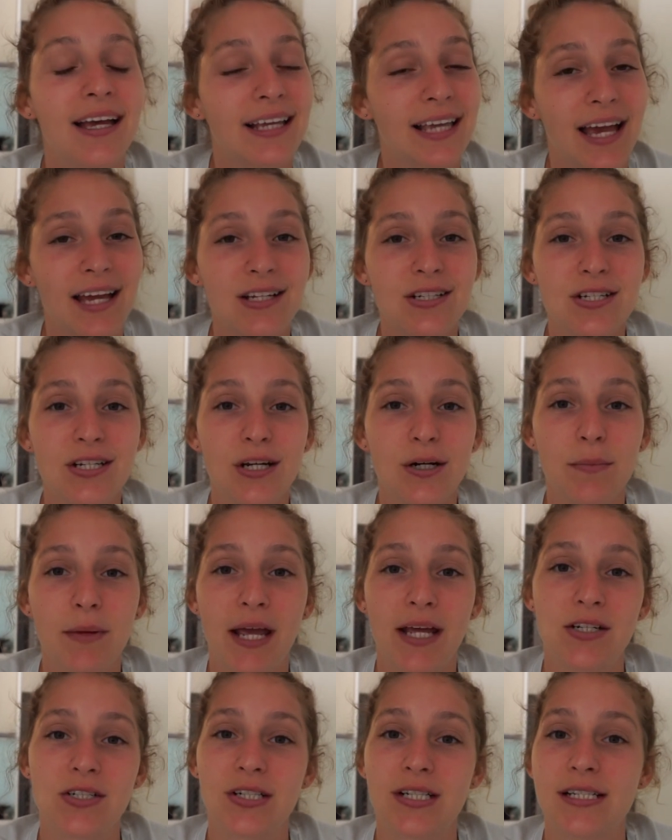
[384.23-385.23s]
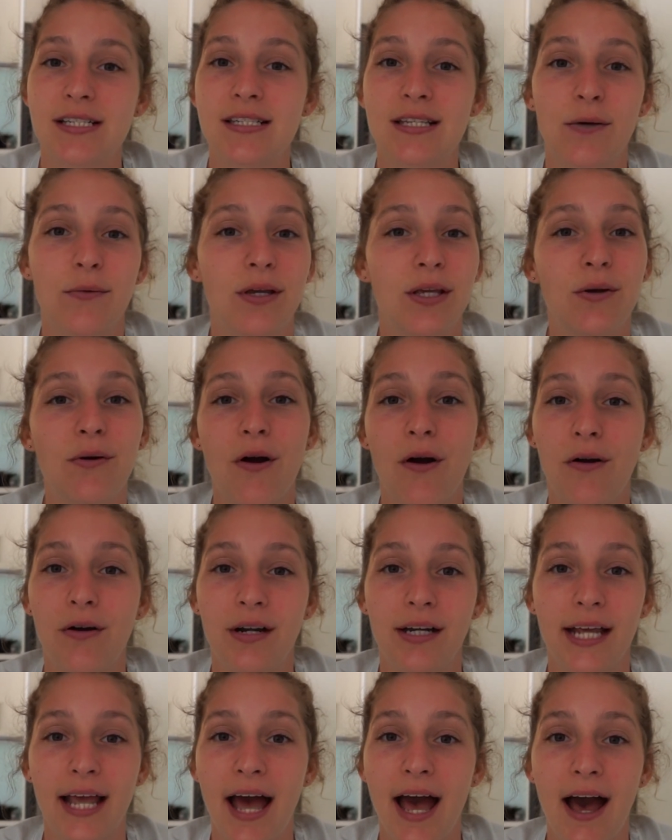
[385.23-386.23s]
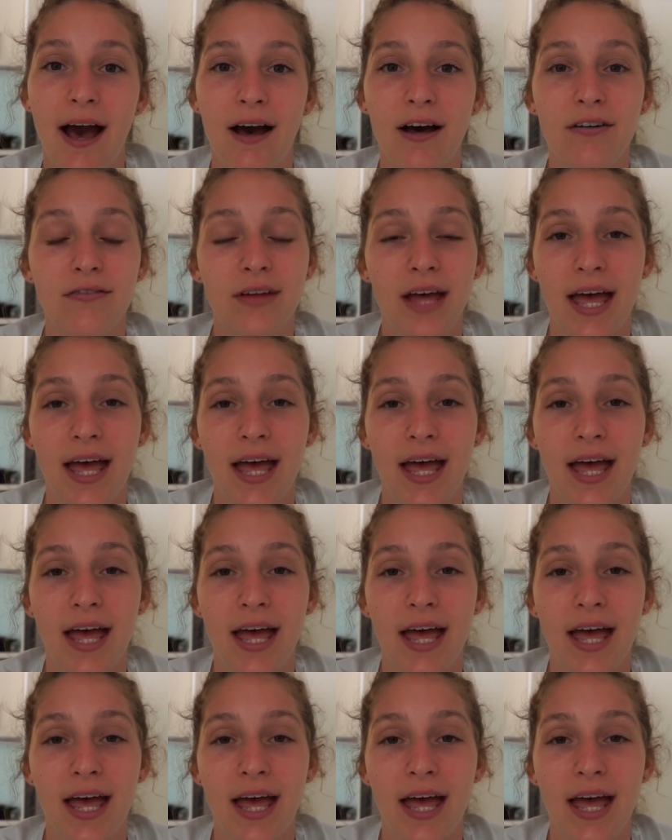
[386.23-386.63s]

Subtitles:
get into your pantry, see what you already have,